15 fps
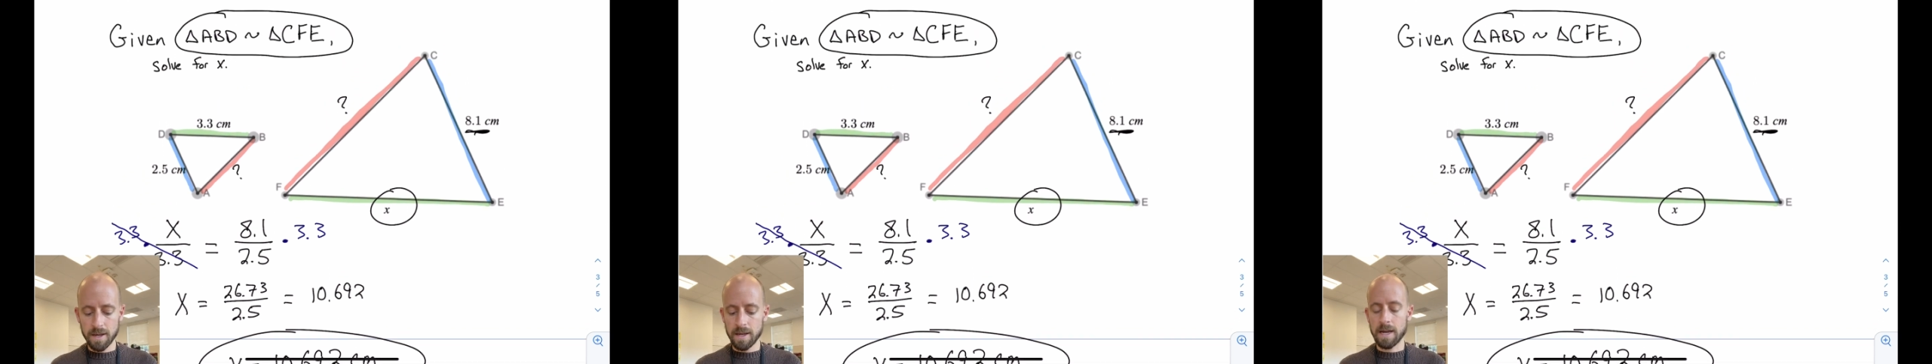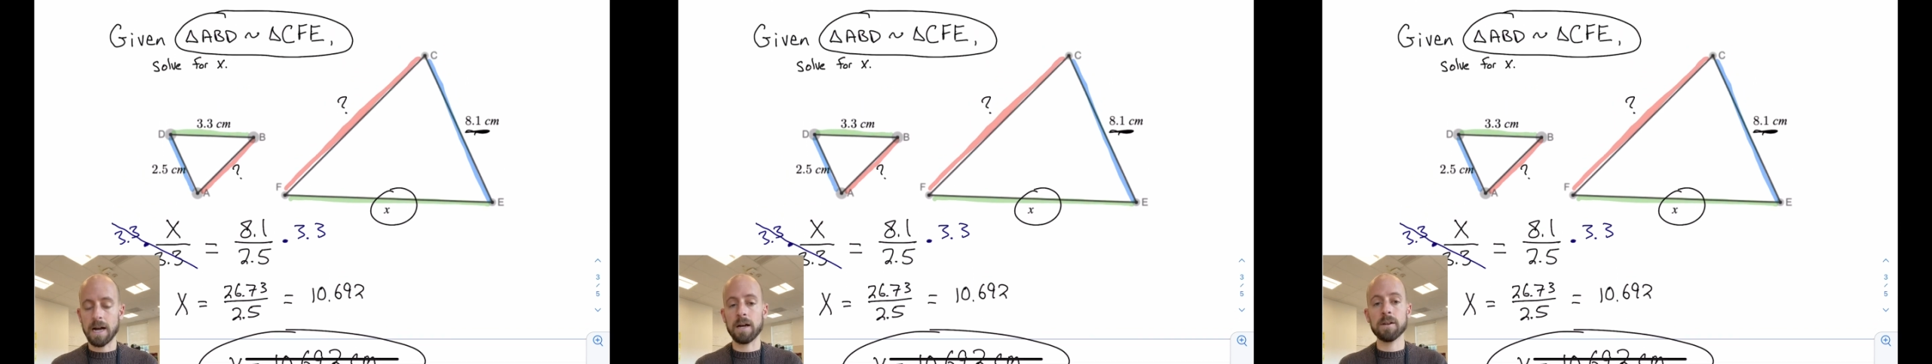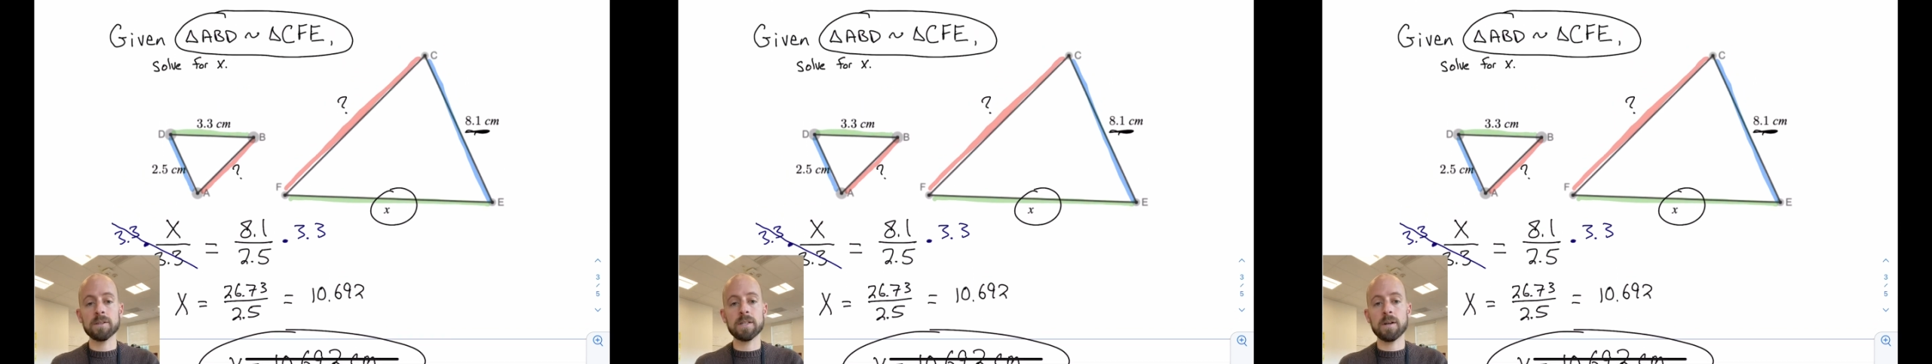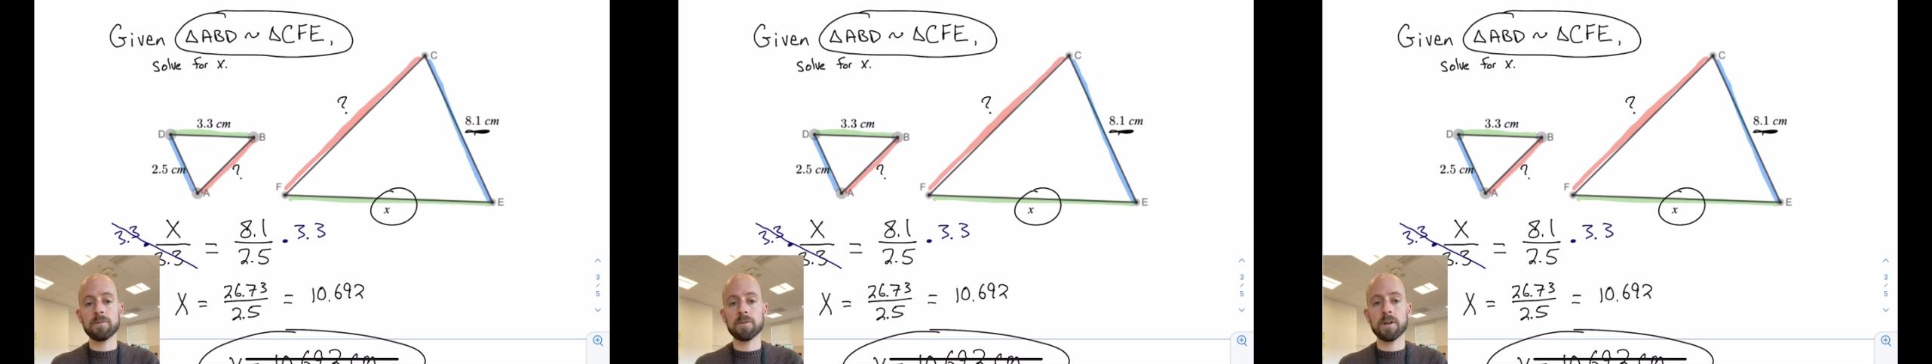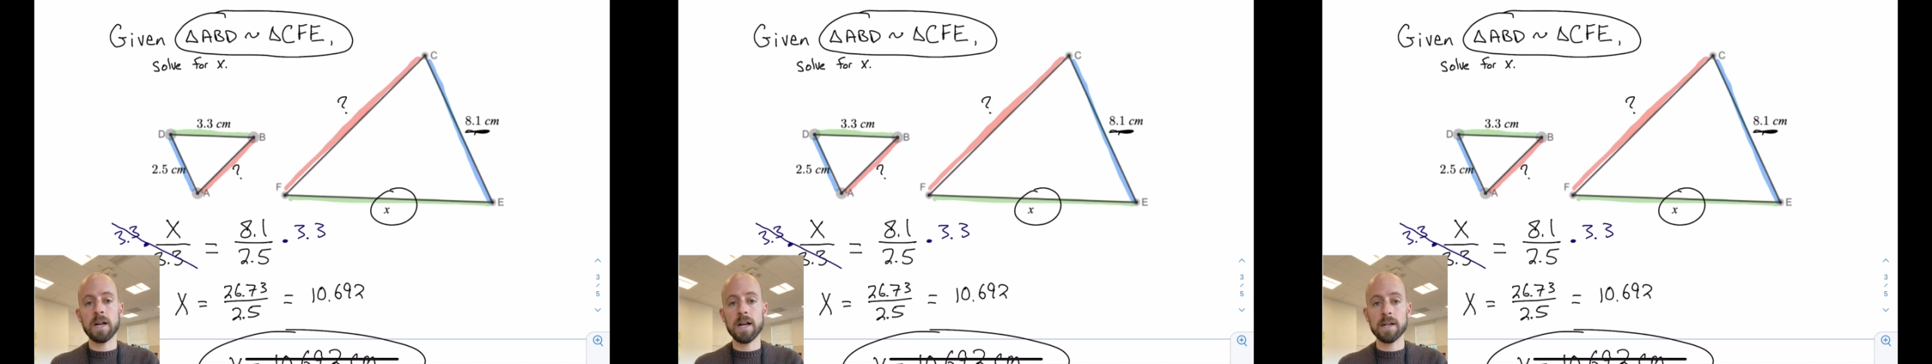how to solve
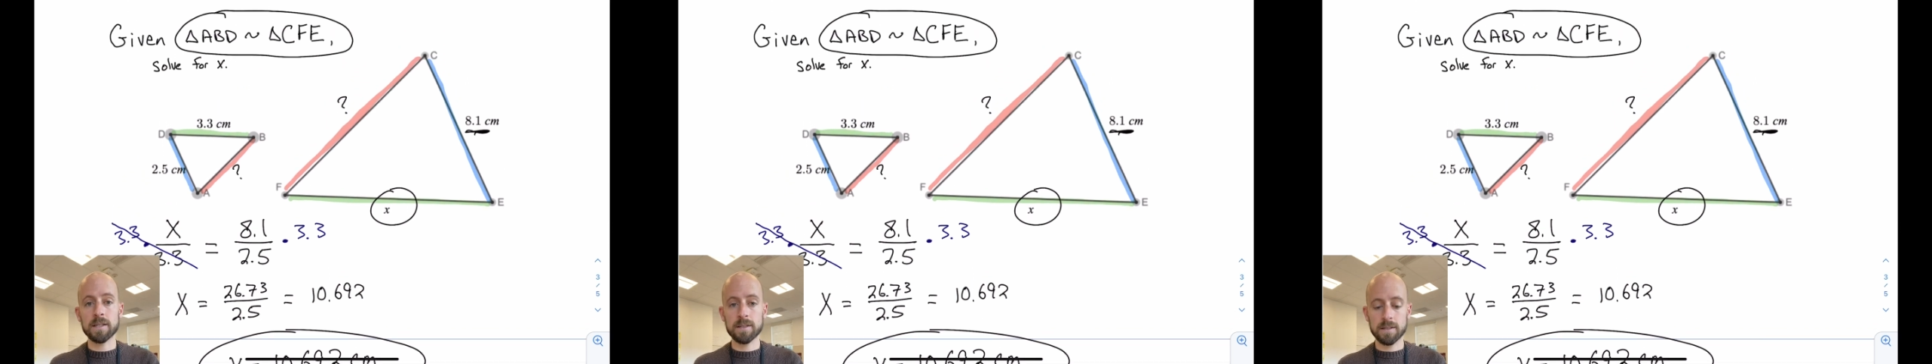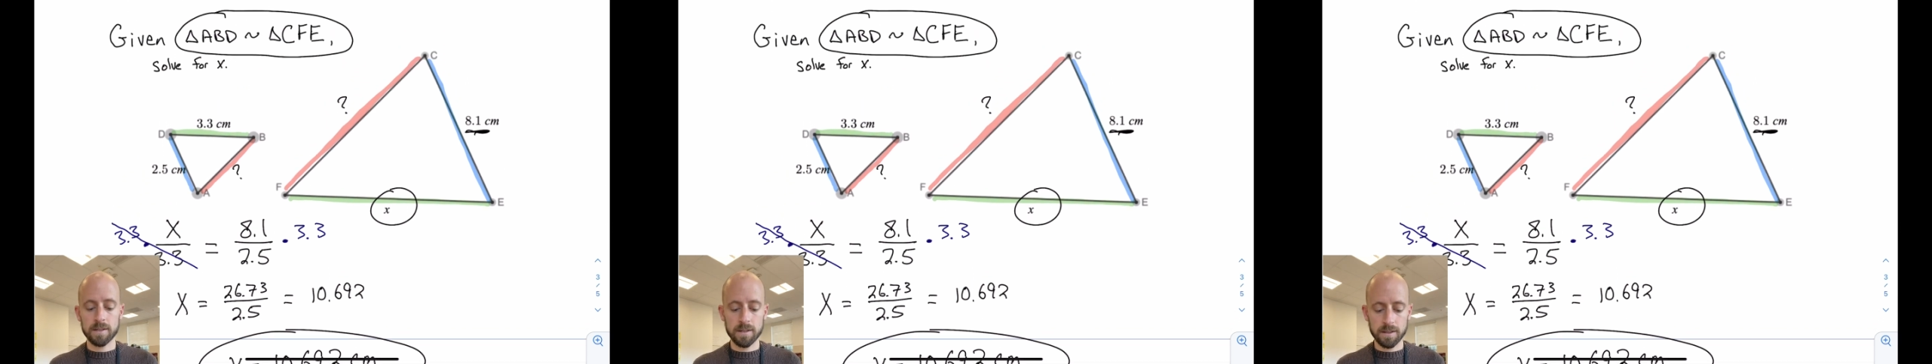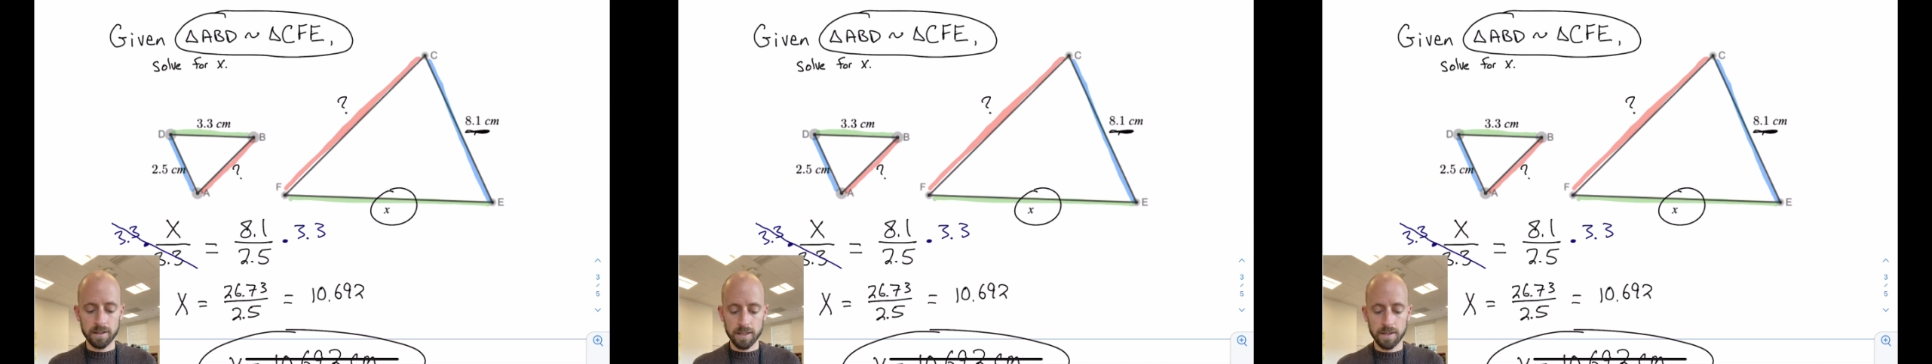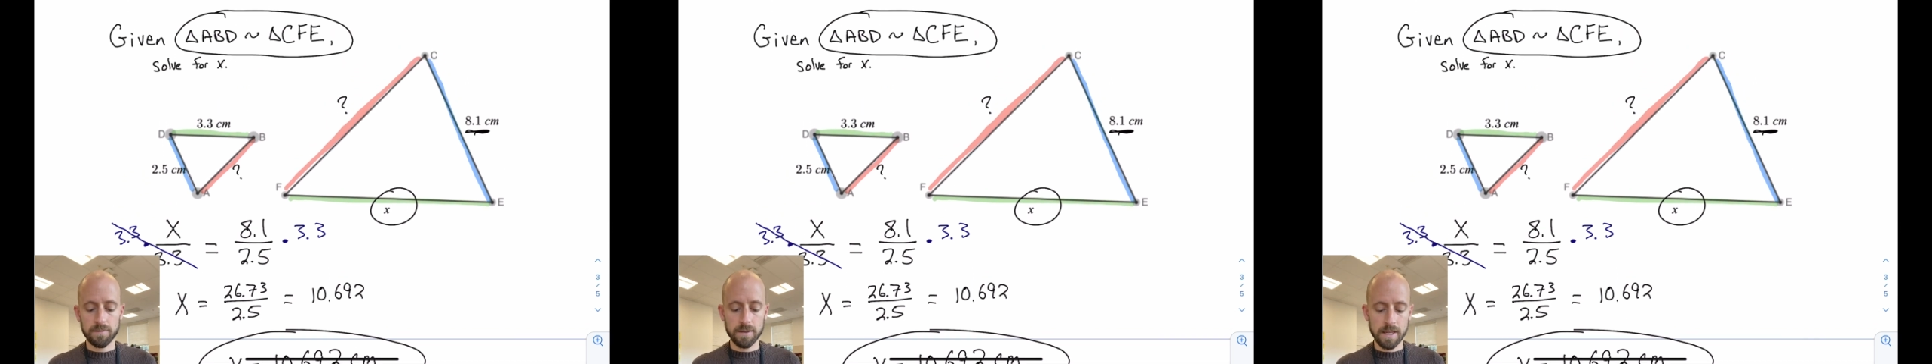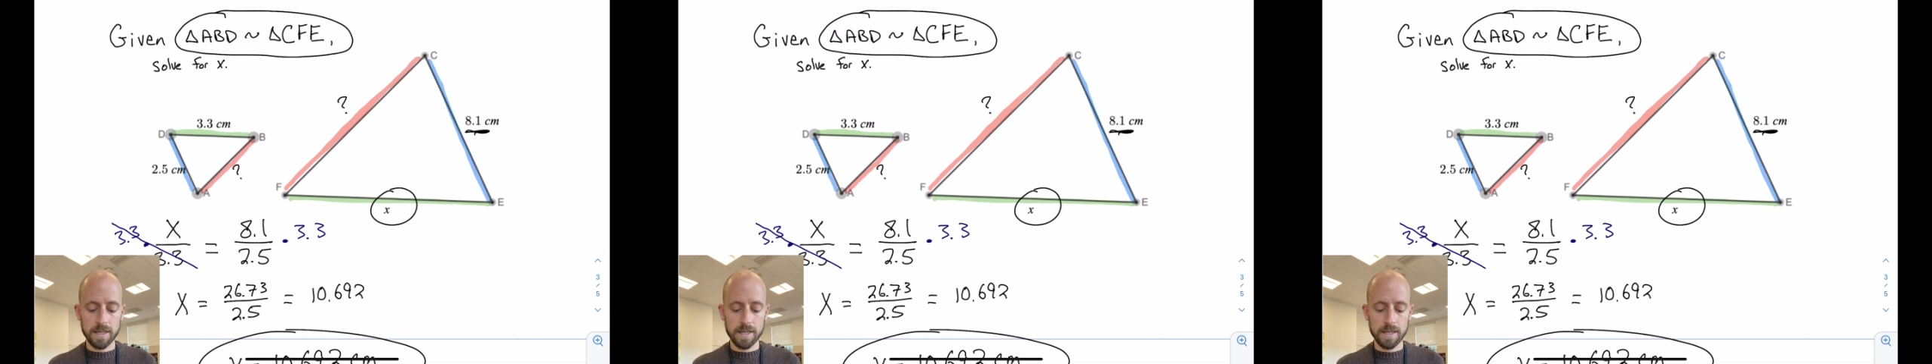for X given